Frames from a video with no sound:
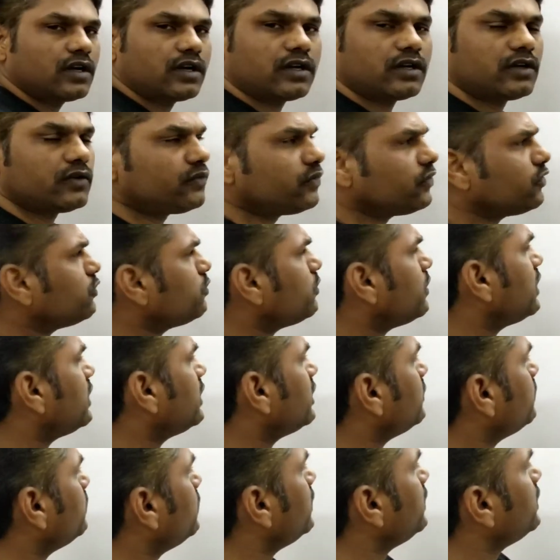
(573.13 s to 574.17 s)
if you
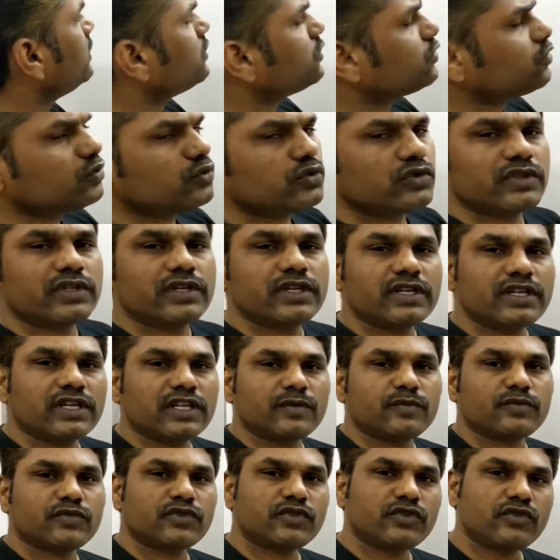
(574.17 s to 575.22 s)
multiply 2 3
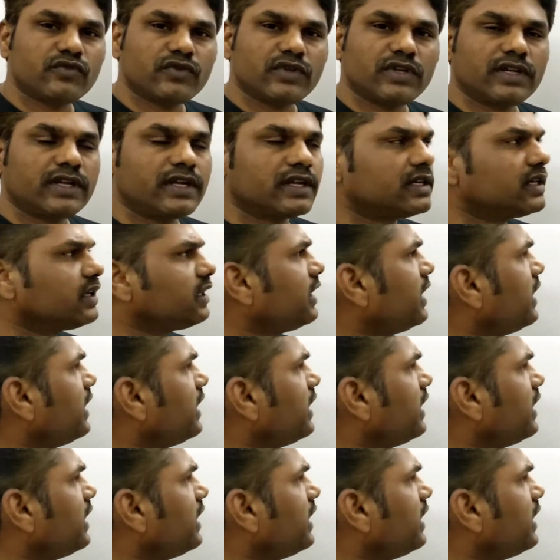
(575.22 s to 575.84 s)
times, you will get